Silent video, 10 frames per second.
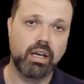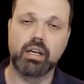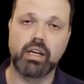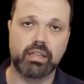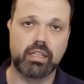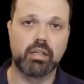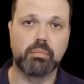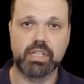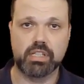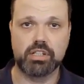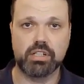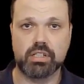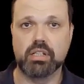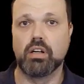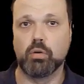got the
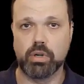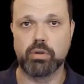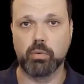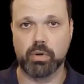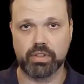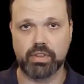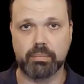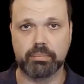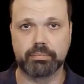messages where we wanted them.